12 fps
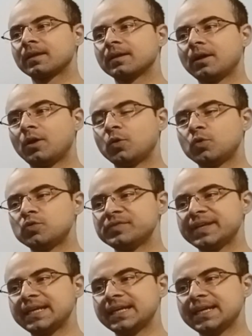O V.
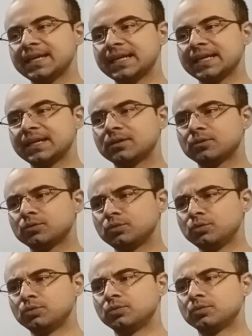
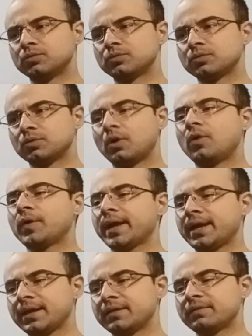Ooh.
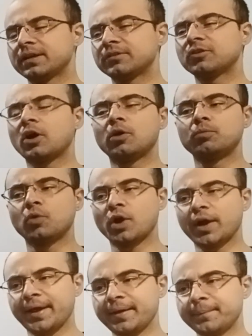Okay, giving us cowboy.
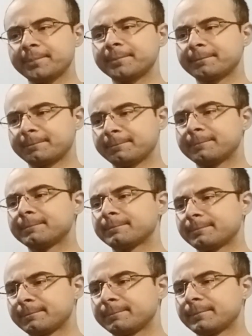
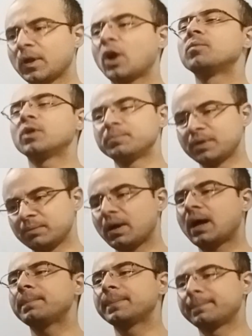Cowboy
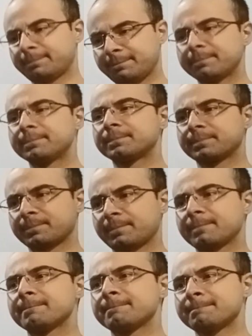Bebop.
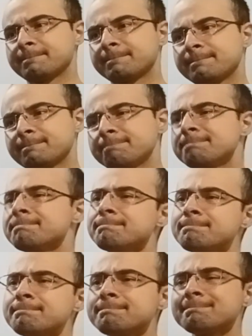Mm-hmm.
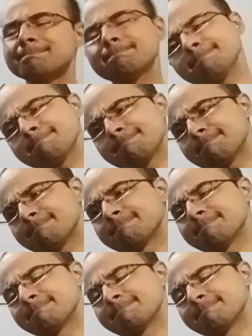Mm-hmm.